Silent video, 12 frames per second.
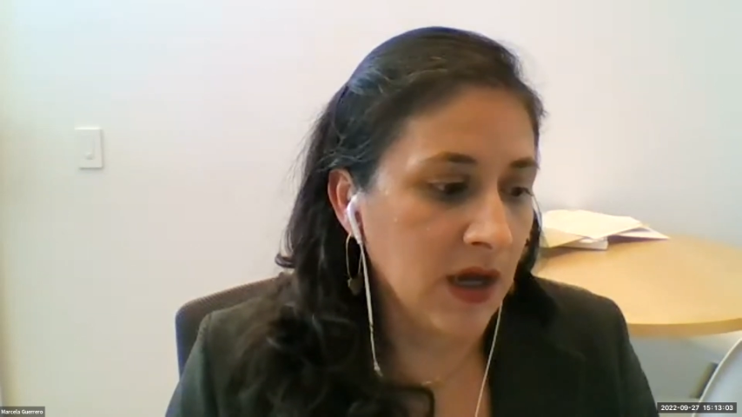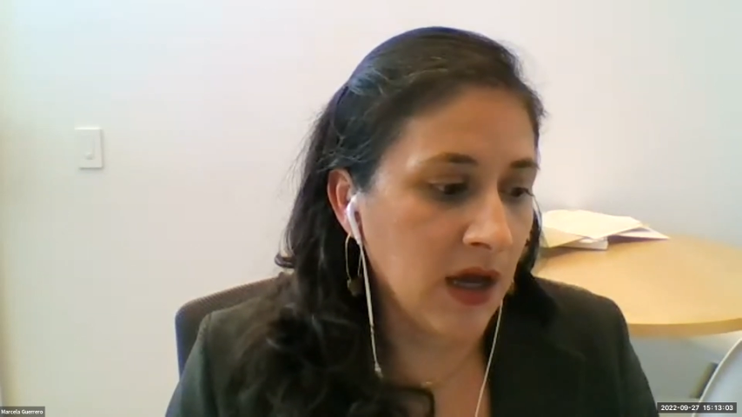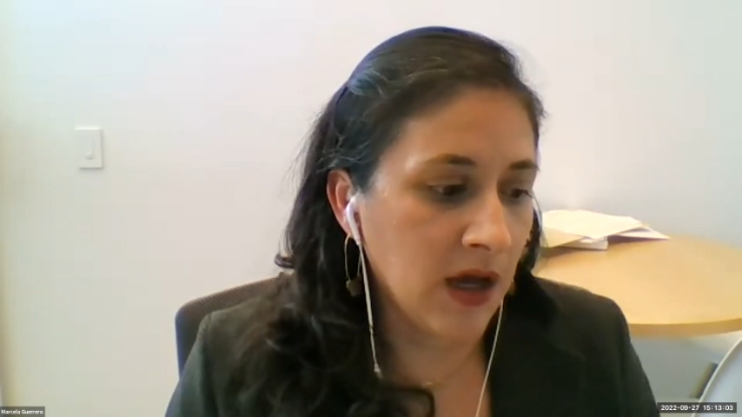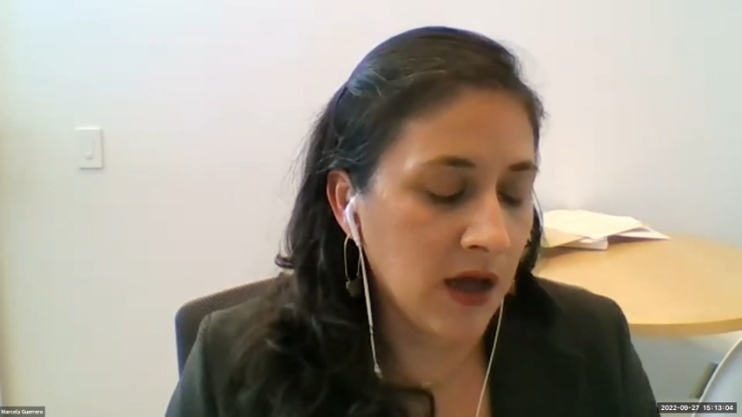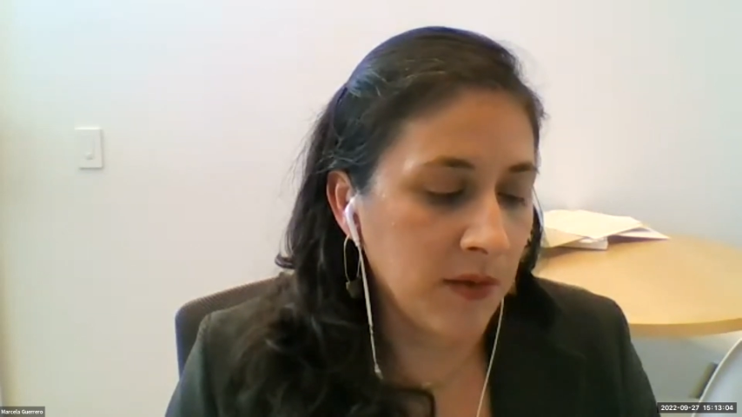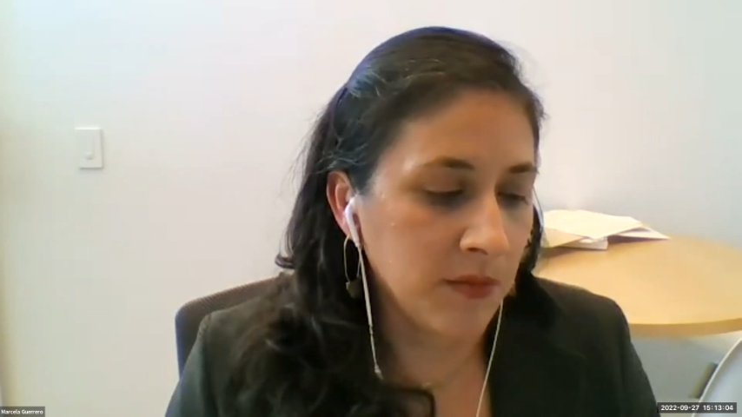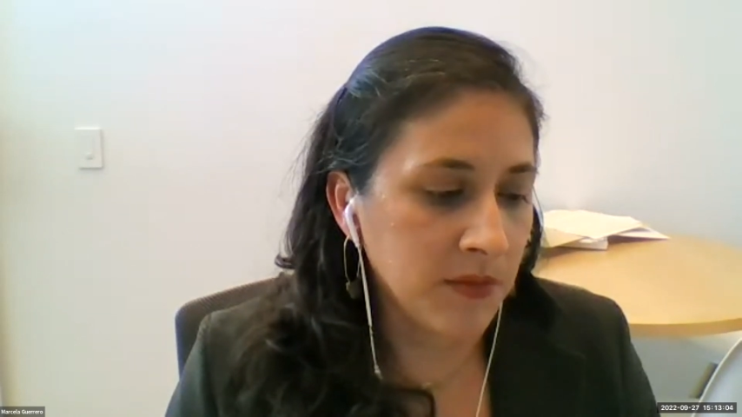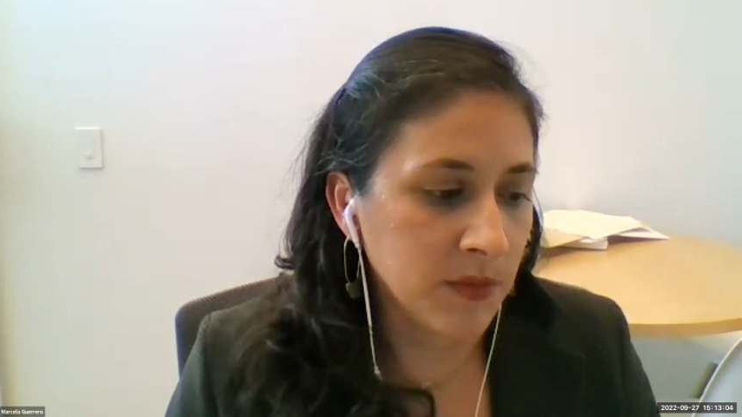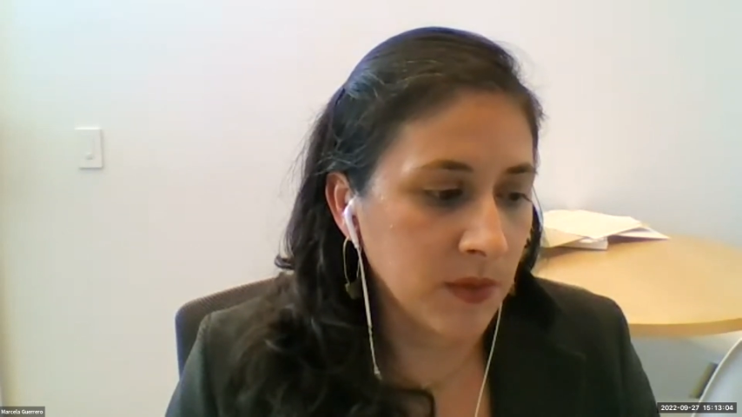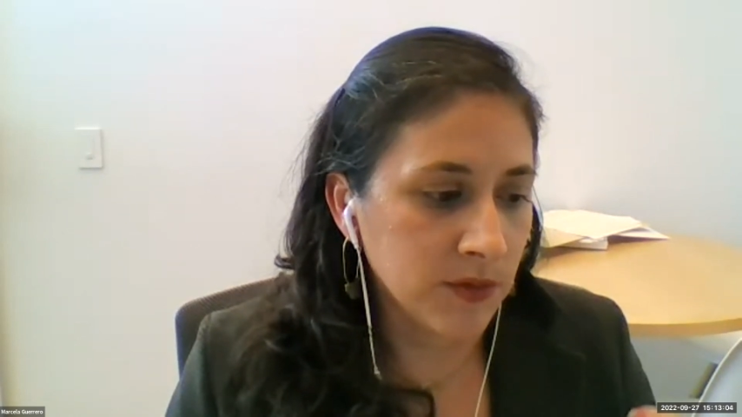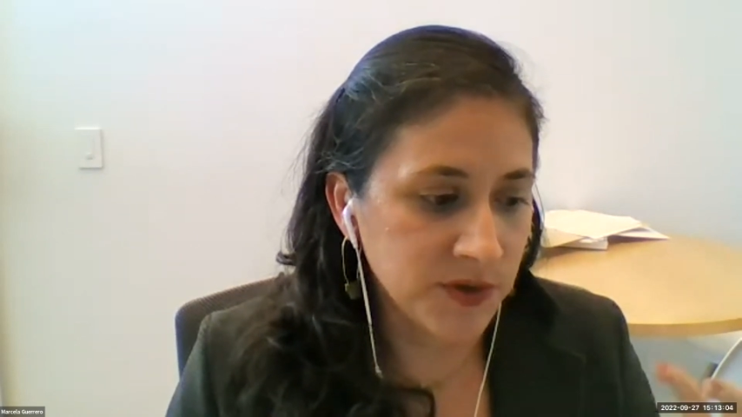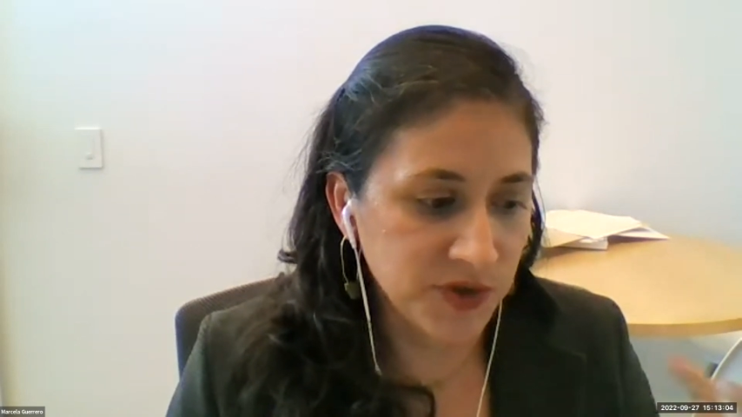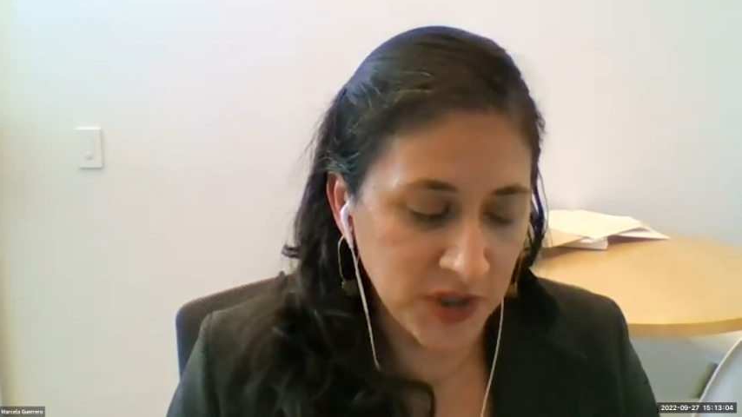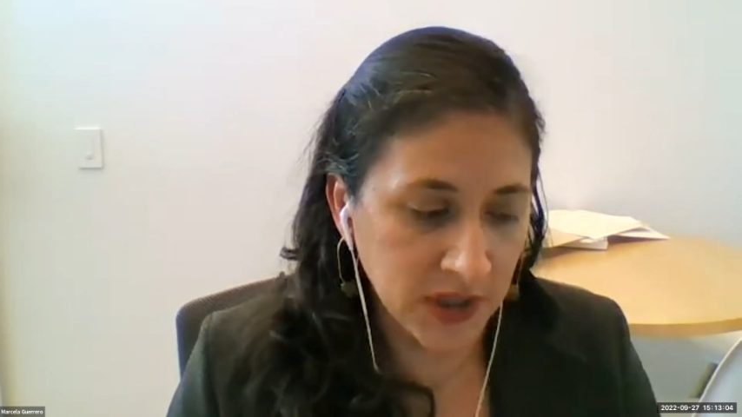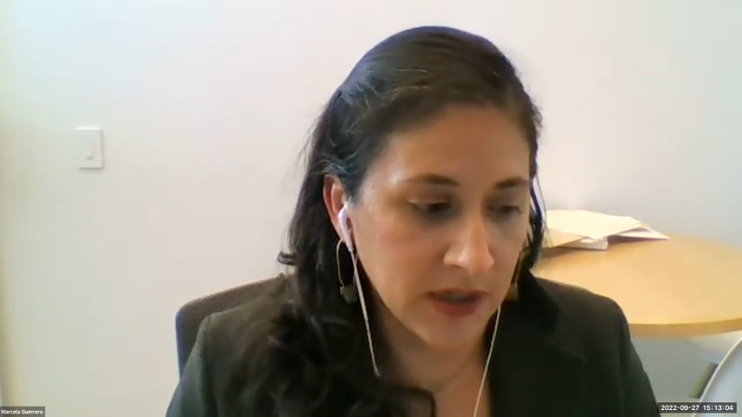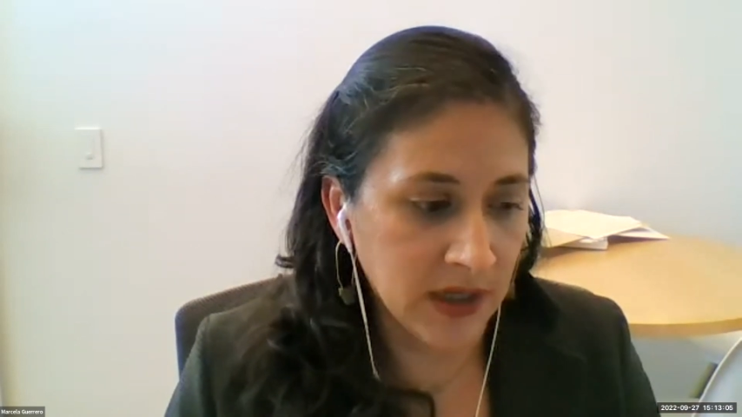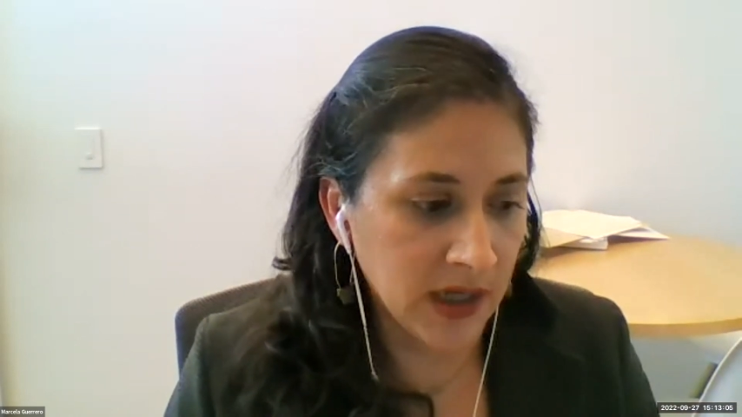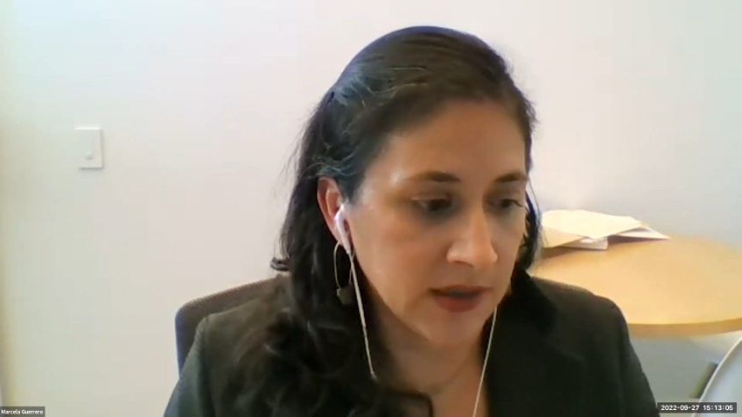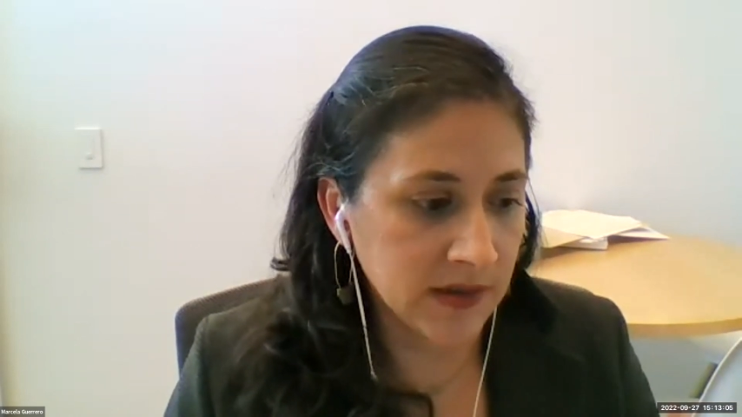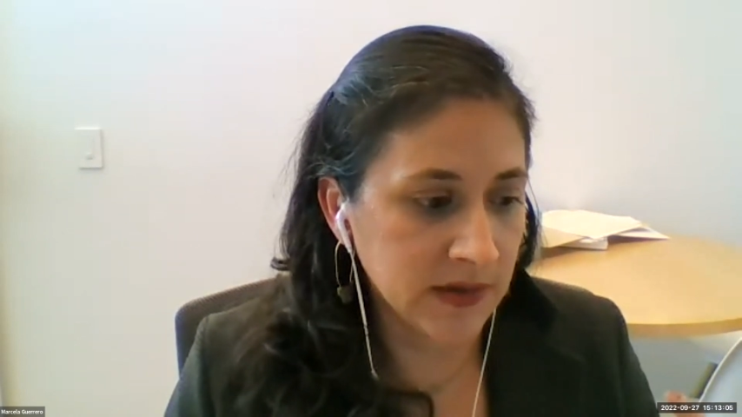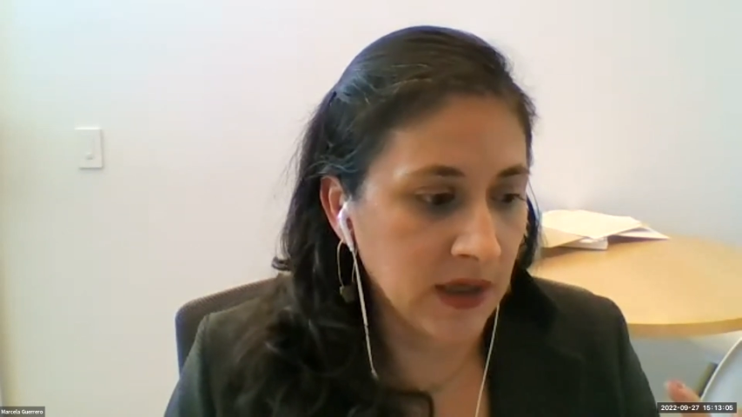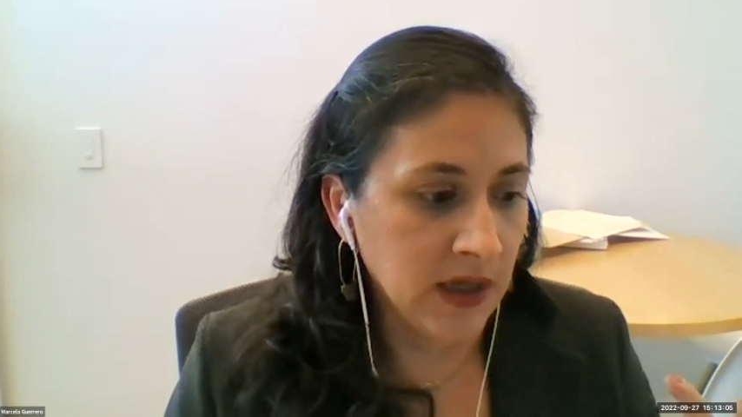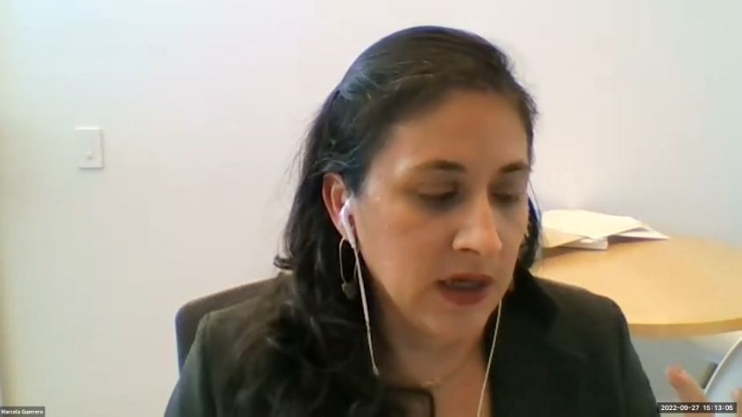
who's Chicanx,